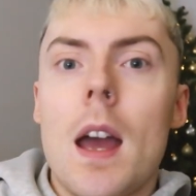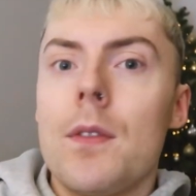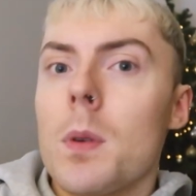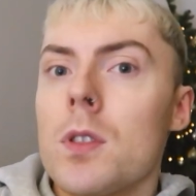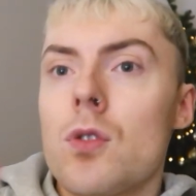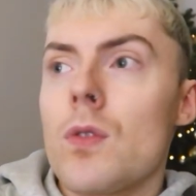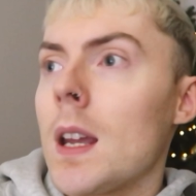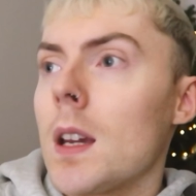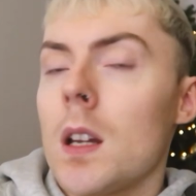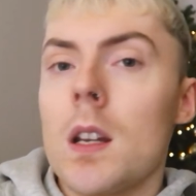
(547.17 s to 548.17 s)
Everyone's
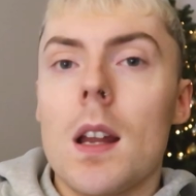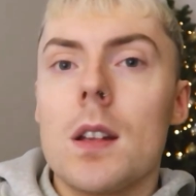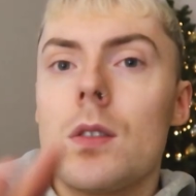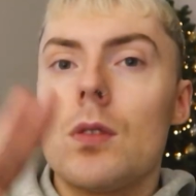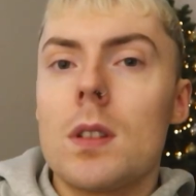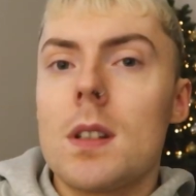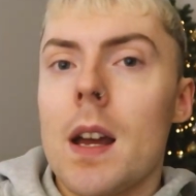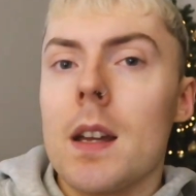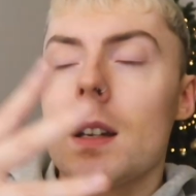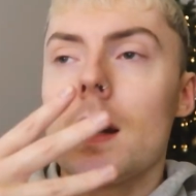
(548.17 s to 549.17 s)
drinking. It's just
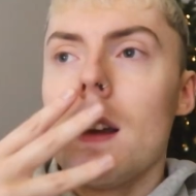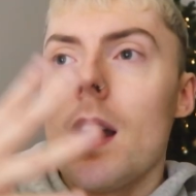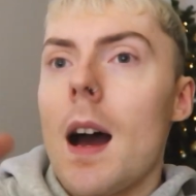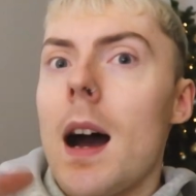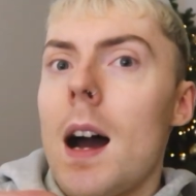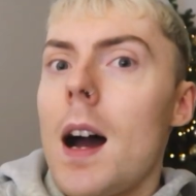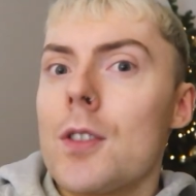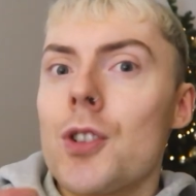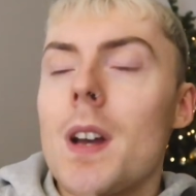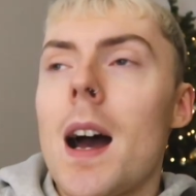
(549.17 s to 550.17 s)
like,
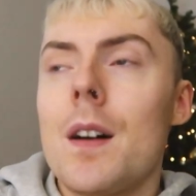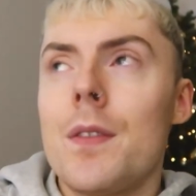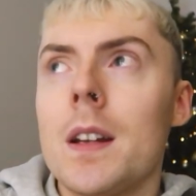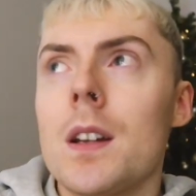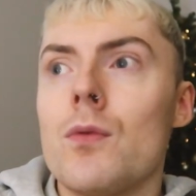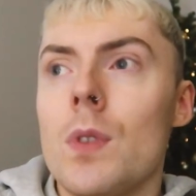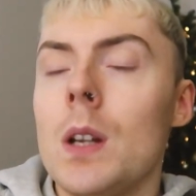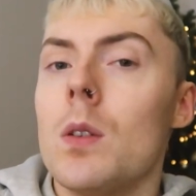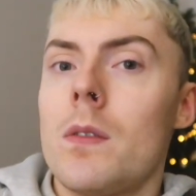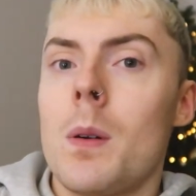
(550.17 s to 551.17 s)
I find it
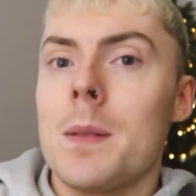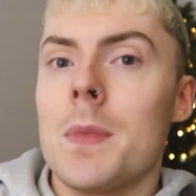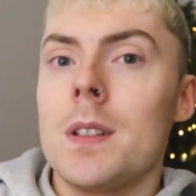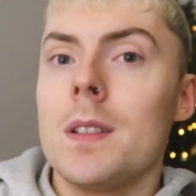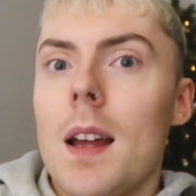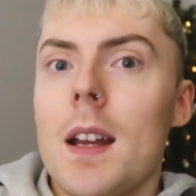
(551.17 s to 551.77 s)
really overwhelming.